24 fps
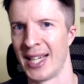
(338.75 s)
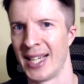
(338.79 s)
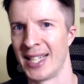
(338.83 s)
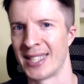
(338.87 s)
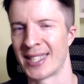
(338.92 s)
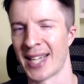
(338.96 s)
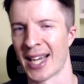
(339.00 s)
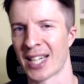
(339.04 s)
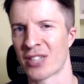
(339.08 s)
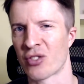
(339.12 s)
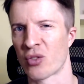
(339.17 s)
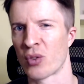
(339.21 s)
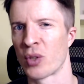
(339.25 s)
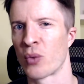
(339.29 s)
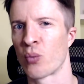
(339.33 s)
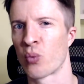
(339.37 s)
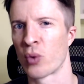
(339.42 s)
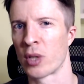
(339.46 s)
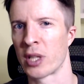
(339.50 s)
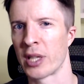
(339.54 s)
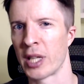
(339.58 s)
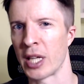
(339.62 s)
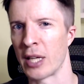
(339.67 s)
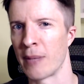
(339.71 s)
is actually
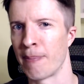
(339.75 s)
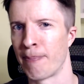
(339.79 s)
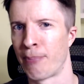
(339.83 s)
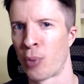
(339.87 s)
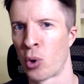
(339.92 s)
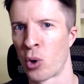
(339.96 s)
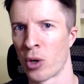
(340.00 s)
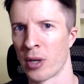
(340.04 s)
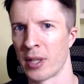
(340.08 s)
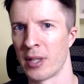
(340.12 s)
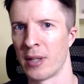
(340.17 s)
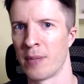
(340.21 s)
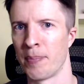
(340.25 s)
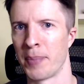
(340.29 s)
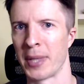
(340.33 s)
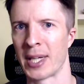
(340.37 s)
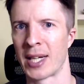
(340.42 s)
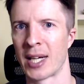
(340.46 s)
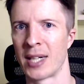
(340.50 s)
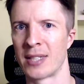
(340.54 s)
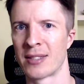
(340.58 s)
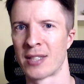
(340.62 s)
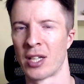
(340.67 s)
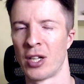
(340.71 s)
really important
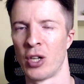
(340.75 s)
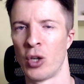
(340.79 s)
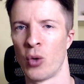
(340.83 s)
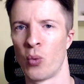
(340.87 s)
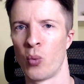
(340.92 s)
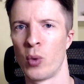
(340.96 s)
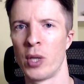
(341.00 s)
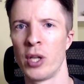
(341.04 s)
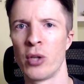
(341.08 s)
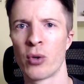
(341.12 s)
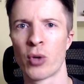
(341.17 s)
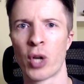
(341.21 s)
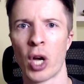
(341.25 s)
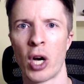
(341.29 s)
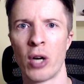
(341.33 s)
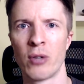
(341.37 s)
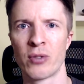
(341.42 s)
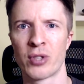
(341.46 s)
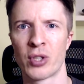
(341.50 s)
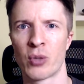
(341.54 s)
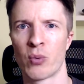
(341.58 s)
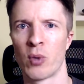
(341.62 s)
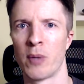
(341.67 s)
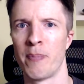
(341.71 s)
because when you go
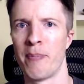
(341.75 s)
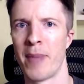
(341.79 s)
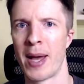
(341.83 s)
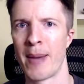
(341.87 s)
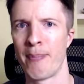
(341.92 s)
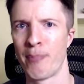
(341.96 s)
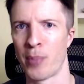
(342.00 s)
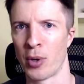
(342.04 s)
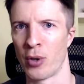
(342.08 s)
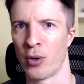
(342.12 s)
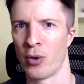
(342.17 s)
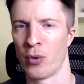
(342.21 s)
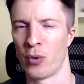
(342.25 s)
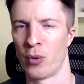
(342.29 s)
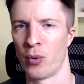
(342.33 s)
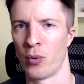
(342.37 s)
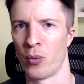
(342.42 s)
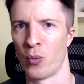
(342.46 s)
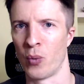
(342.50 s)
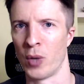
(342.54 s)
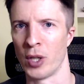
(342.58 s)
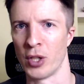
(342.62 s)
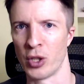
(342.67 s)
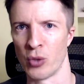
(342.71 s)
to remember
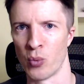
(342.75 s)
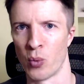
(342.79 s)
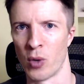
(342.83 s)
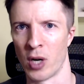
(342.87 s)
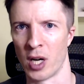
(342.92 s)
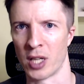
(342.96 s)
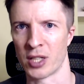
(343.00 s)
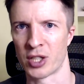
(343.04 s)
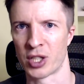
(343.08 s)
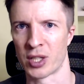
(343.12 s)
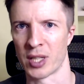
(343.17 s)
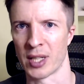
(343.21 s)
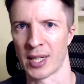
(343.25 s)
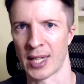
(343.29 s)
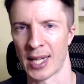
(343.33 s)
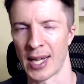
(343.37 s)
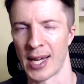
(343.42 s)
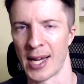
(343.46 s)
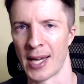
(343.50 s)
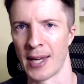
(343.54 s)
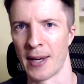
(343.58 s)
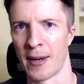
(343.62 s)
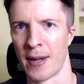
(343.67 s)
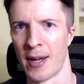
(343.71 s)
what you watched
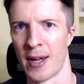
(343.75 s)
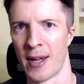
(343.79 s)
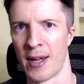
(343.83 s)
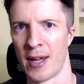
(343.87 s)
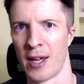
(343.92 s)
again,